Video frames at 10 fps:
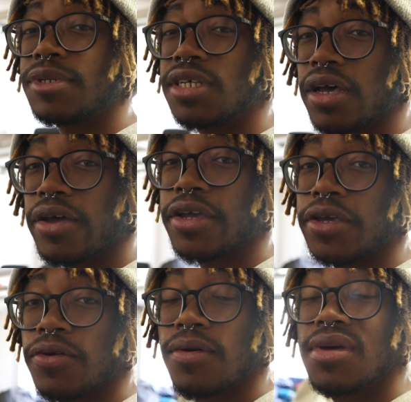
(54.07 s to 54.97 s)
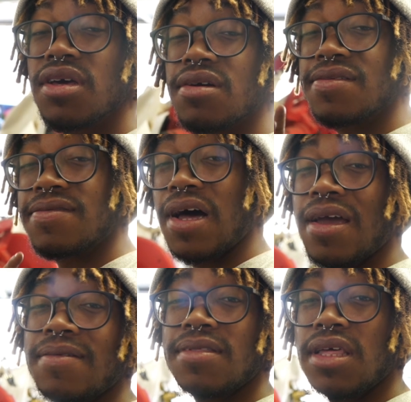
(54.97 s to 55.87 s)
telling you
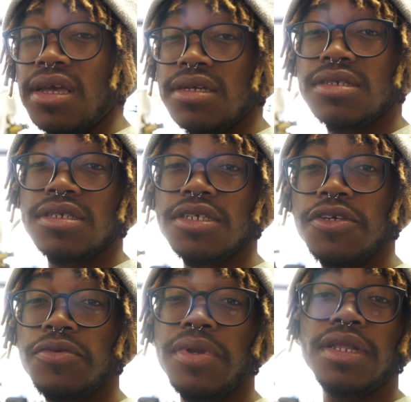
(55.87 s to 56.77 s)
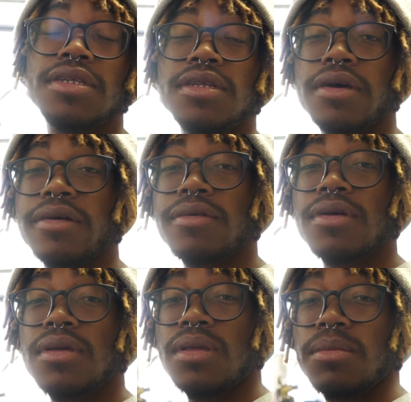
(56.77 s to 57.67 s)
5 things you need to know
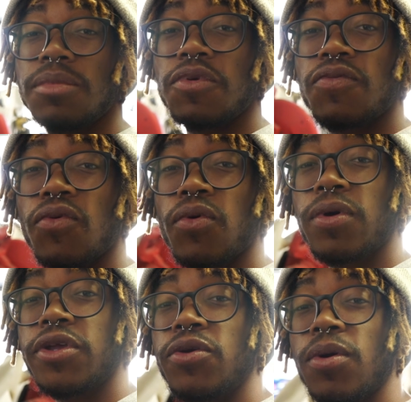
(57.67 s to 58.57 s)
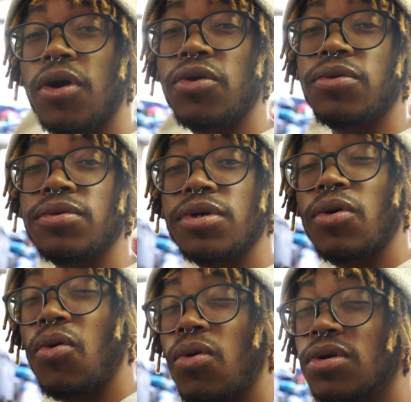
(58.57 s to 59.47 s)
before you own
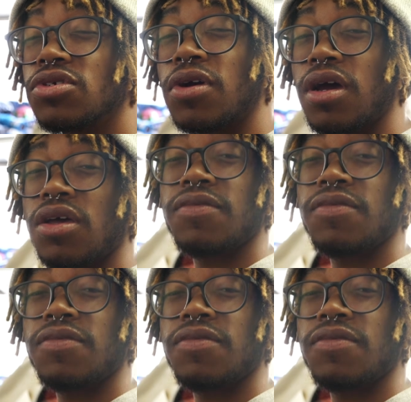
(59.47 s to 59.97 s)
or drive